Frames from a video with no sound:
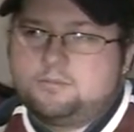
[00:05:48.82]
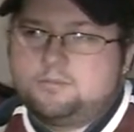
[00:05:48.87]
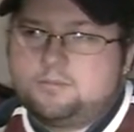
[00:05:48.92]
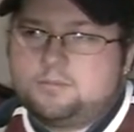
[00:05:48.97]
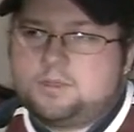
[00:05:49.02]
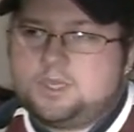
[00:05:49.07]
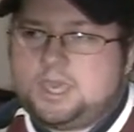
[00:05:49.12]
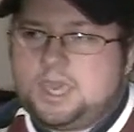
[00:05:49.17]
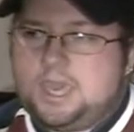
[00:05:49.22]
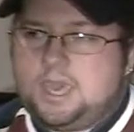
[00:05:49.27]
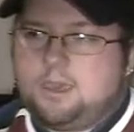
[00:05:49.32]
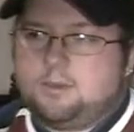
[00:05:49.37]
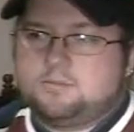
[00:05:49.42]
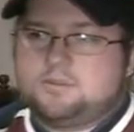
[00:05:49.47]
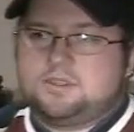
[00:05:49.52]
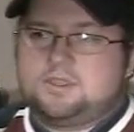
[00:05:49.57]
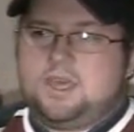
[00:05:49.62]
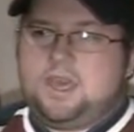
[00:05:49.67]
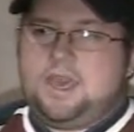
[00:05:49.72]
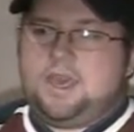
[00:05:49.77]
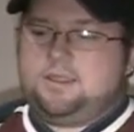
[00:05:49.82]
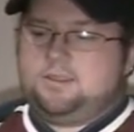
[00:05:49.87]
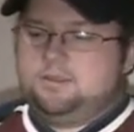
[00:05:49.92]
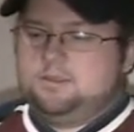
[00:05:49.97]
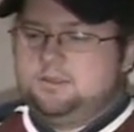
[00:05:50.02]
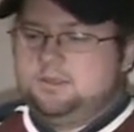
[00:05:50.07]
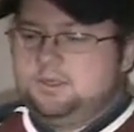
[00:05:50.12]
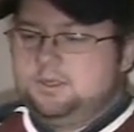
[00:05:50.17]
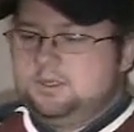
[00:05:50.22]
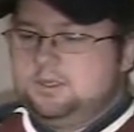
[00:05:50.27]
games that
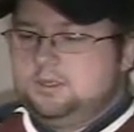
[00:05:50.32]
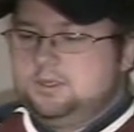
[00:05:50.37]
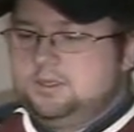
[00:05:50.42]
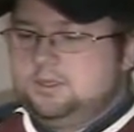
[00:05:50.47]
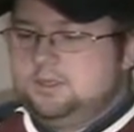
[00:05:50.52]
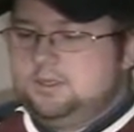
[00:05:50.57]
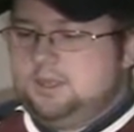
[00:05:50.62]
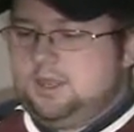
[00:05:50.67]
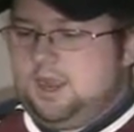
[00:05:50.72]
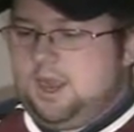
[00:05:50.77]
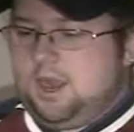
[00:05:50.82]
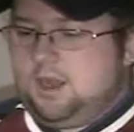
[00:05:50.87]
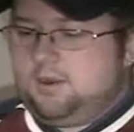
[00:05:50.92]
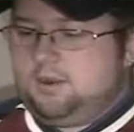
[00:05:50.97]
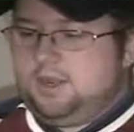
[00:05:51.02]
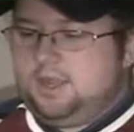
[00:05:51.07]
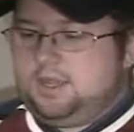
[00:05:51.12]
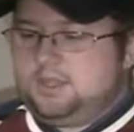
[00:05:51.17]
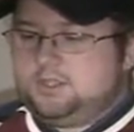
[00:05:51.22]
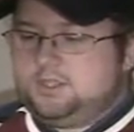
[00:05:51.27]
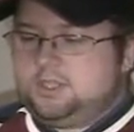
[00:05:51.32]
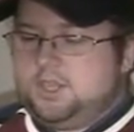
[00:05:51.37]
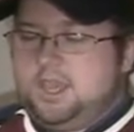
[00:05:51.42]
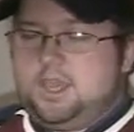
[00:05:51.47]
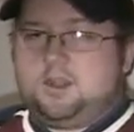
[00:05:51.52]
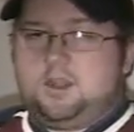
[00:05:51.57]
aren't next gen,